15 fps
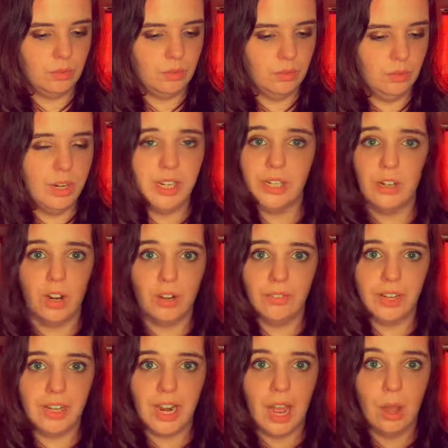reading all of
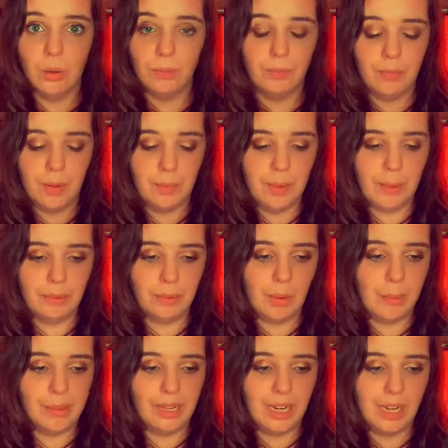it now. Maybe I'm a
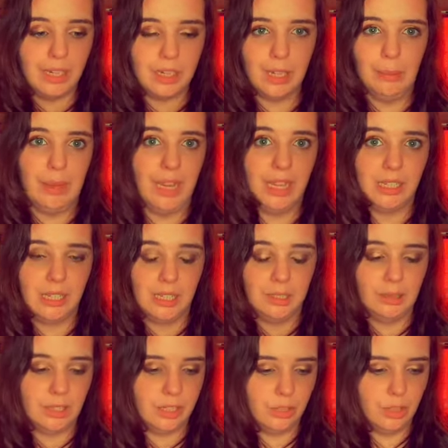bit late to the party,
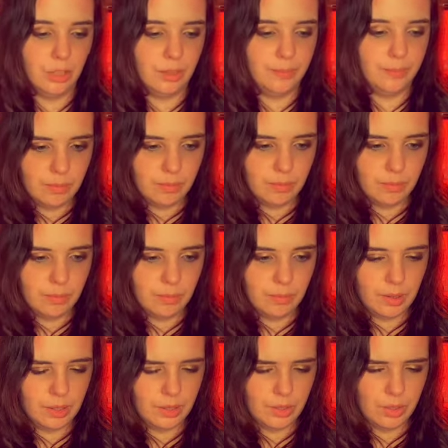I don't know.
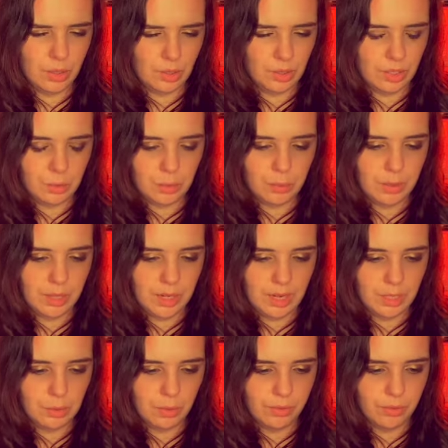I just thought this would be a
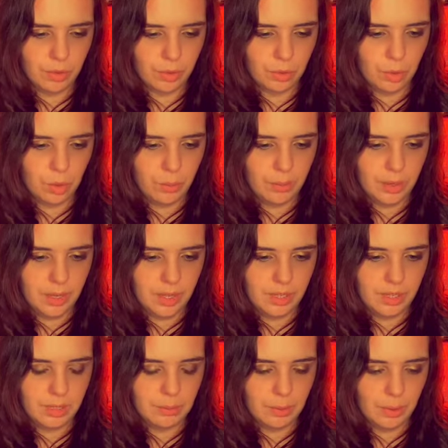nice one for October.
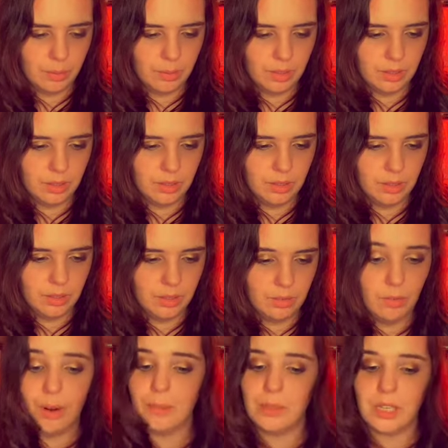It's about the
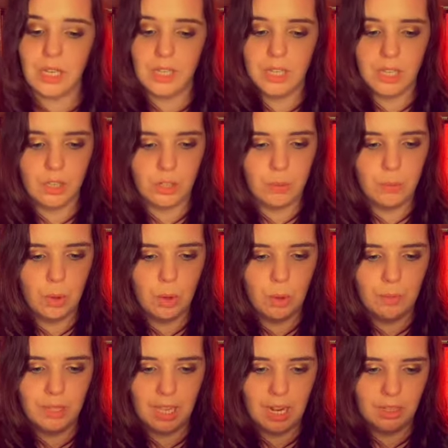Ramsays in a summer home
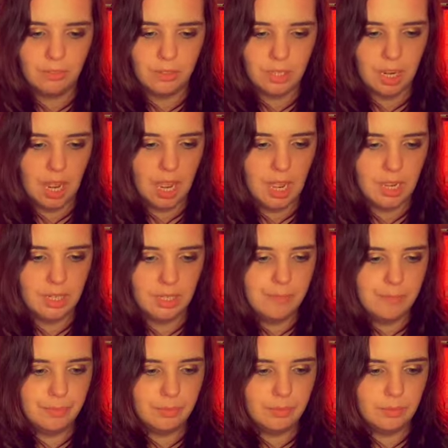in the Isle of Skye, and
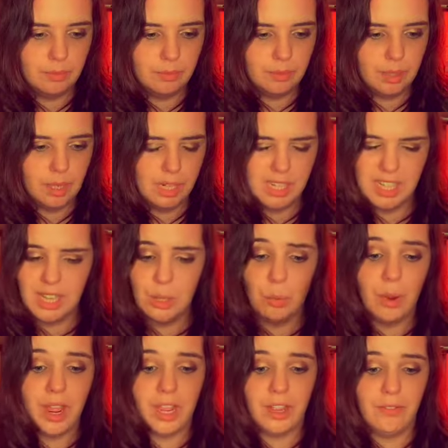it's in the
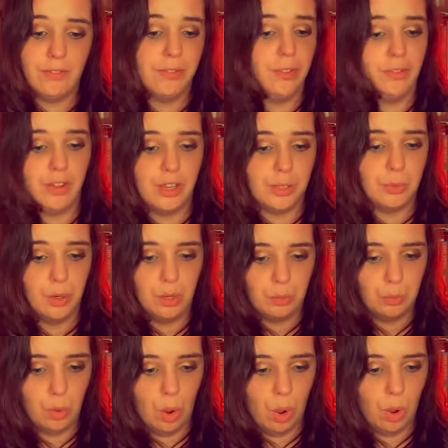wake of the First World
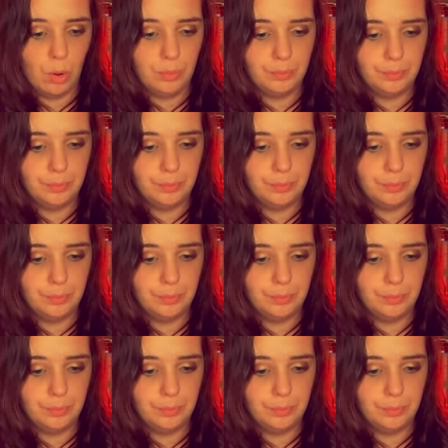War.